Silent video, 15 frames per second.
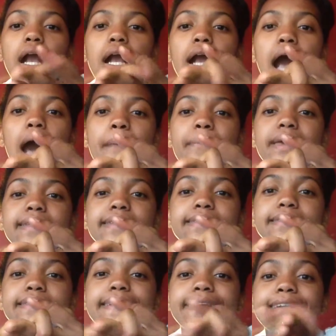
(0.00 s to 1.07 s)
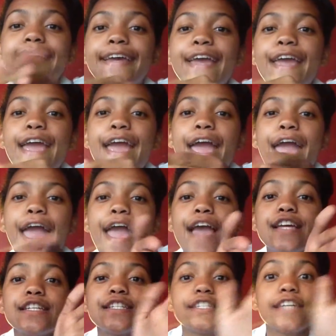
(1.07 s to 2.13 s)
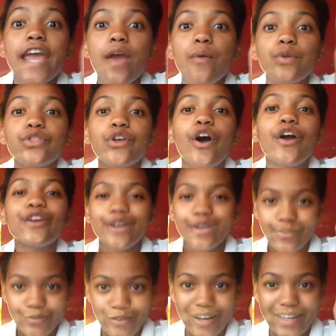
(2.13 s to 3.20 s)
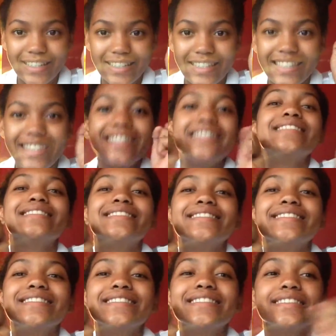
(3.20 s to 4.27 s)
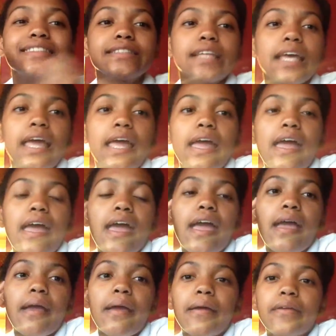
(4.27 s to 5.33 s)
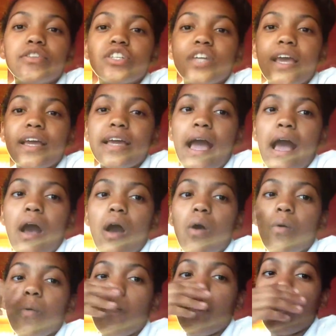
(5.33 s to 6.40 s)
comment, share with all your friends, and check out